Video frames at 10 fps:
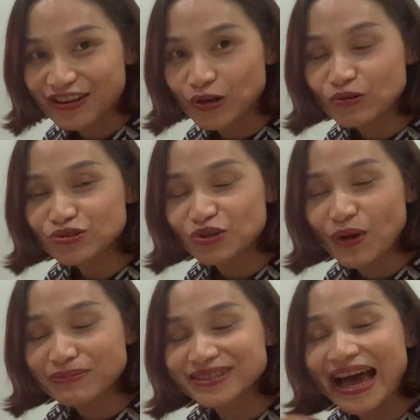go to the
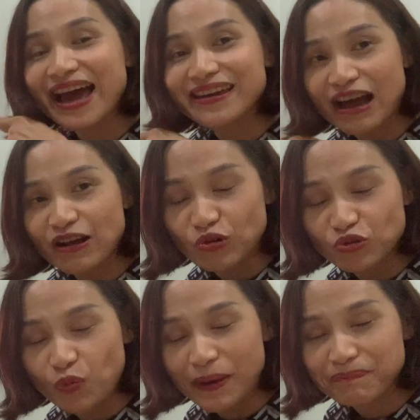website go
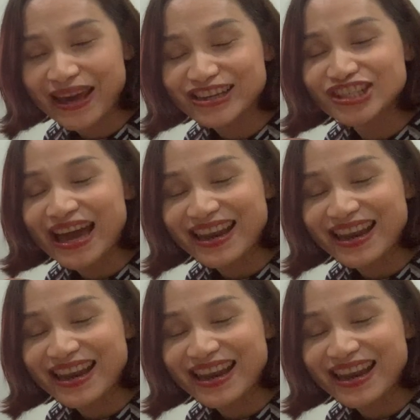to the webpage